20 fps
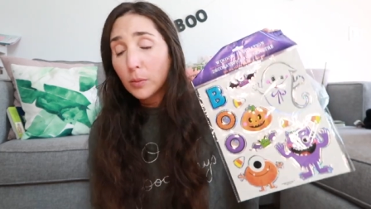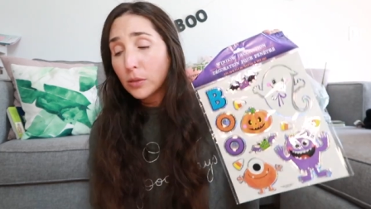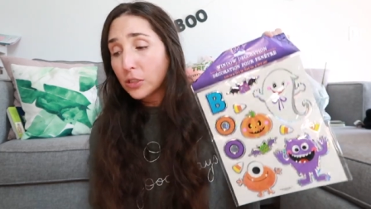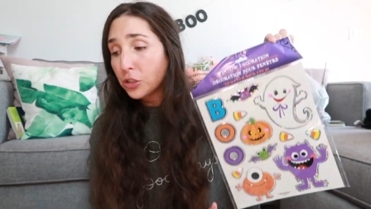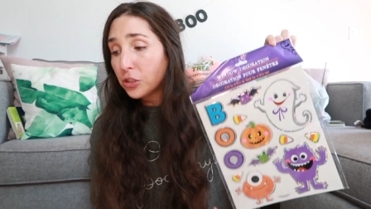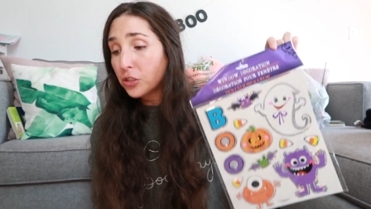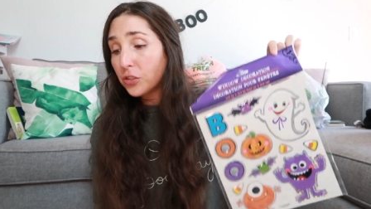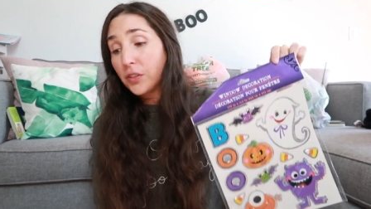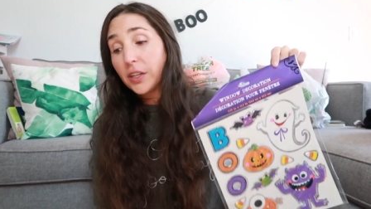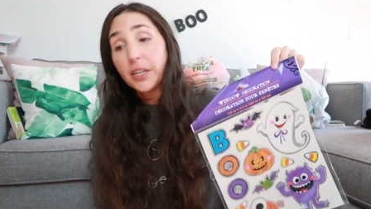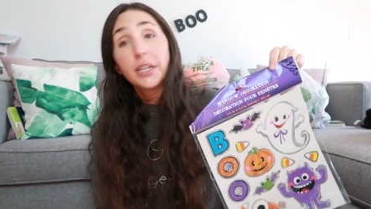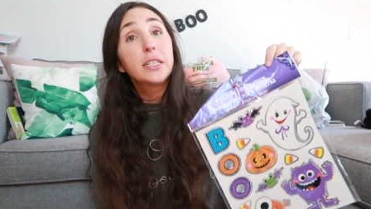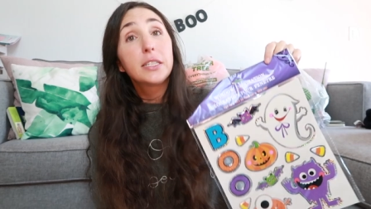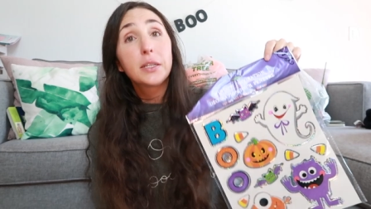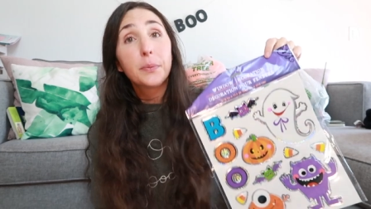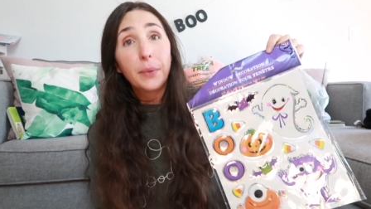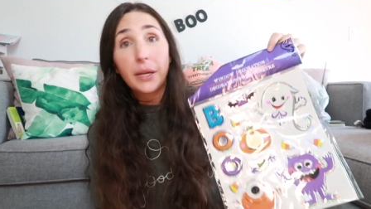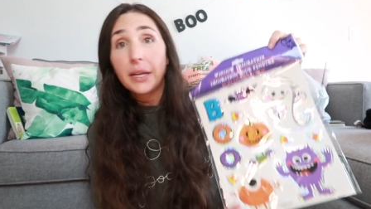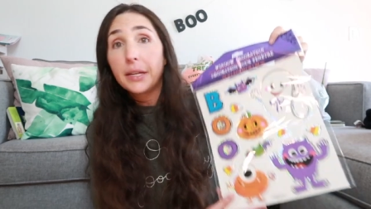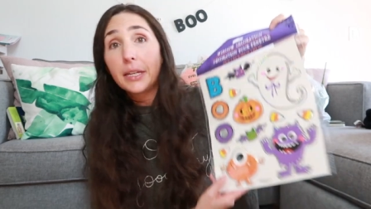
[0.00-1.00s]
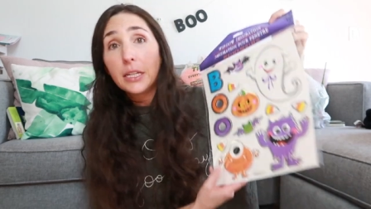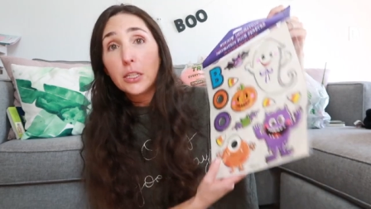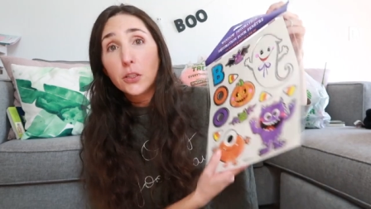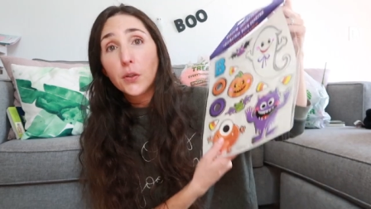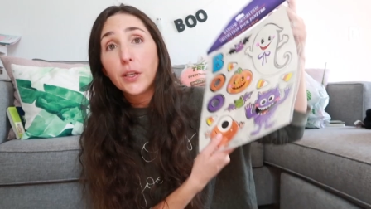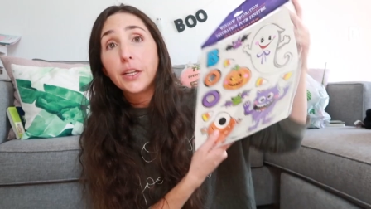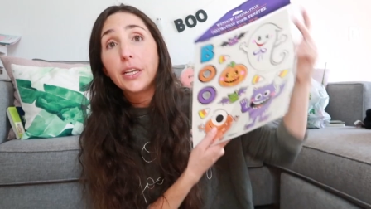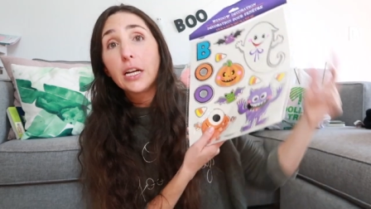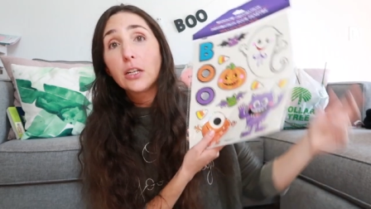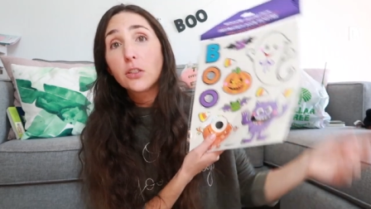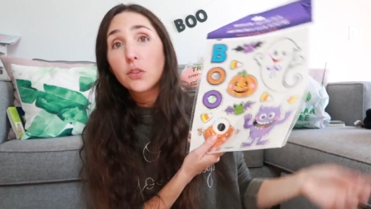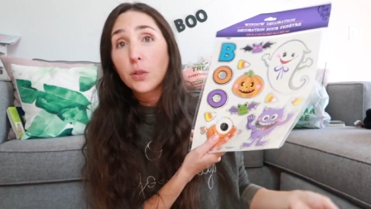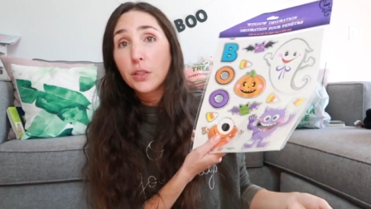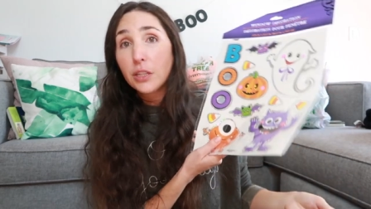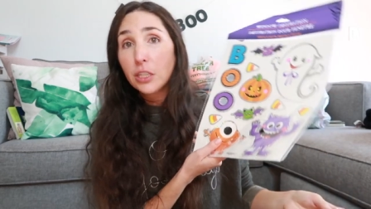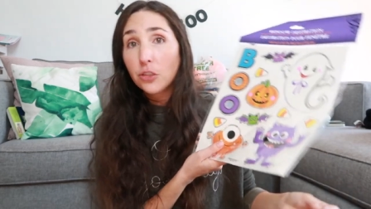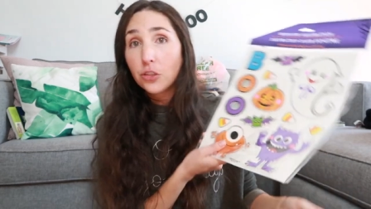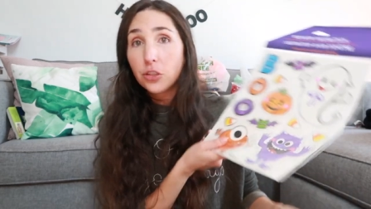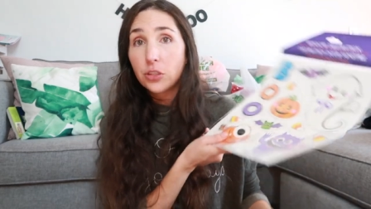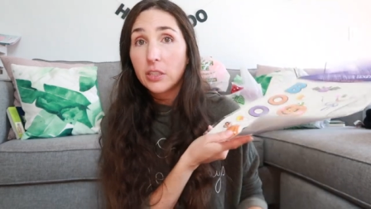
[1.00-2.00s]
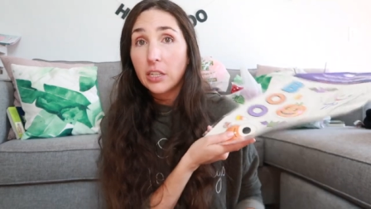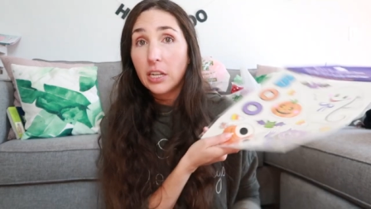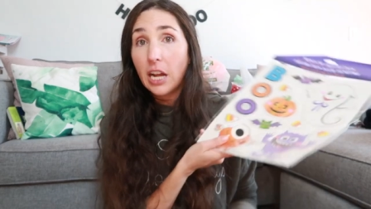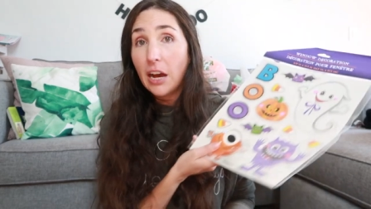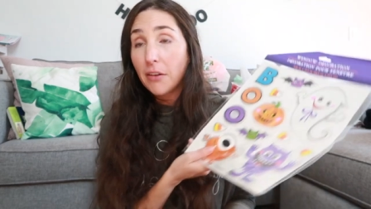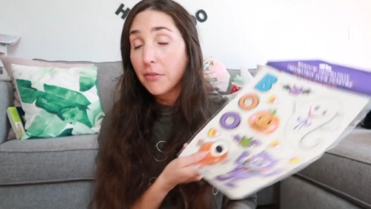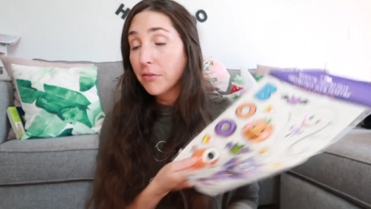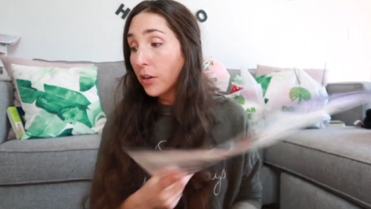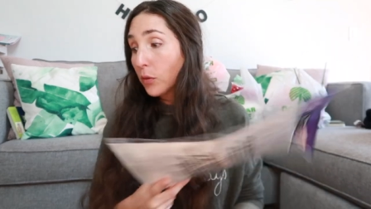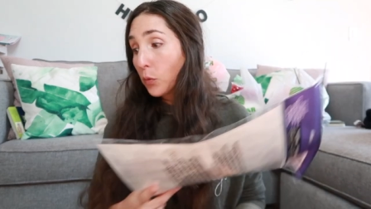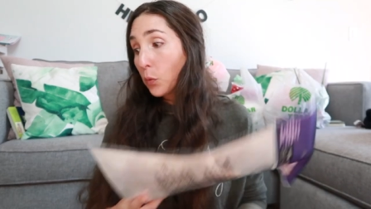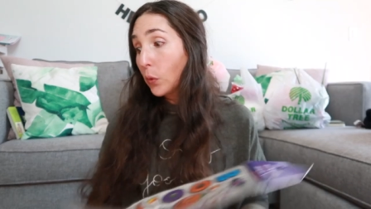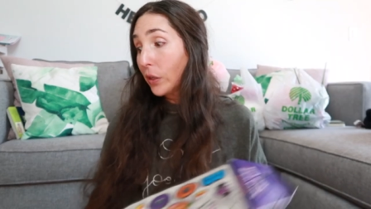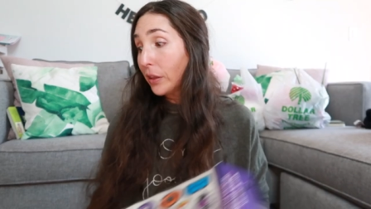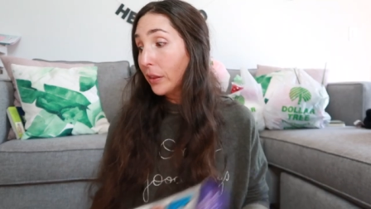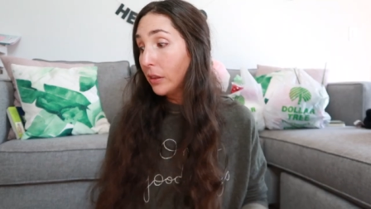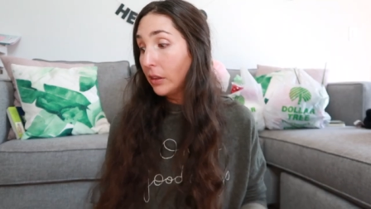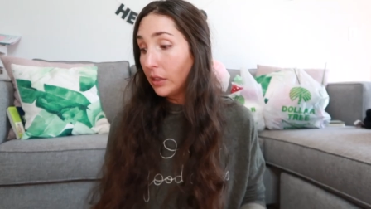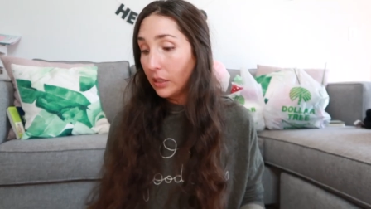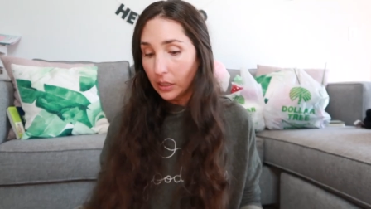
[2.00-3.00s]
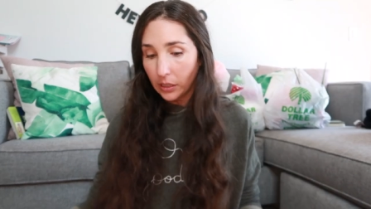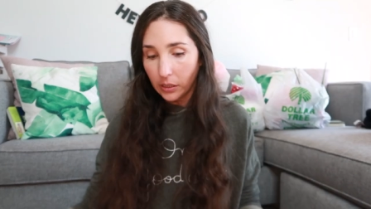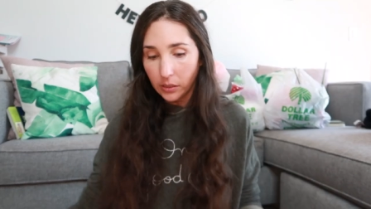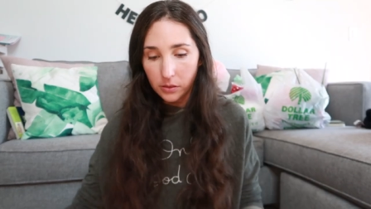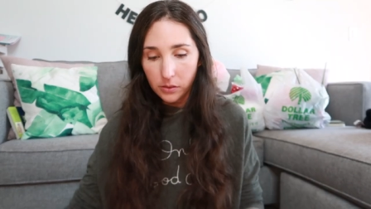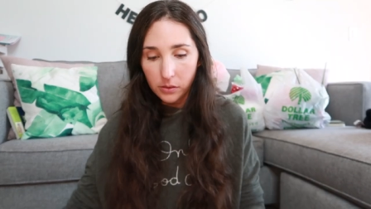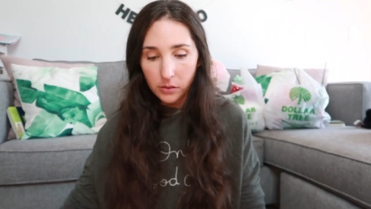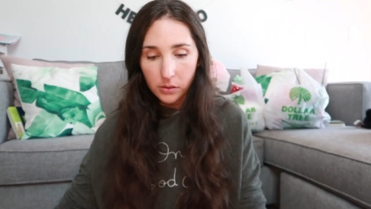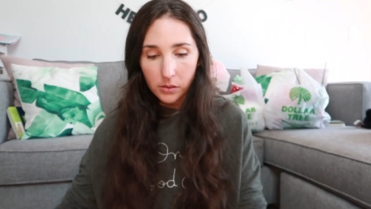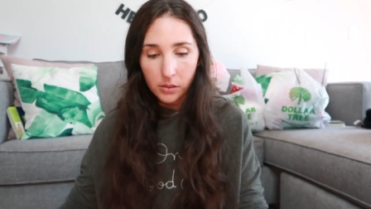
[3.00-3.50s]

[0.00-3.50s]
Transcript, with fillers: but she's very into Band-Aids right now, so I think she's gonna have fun with these.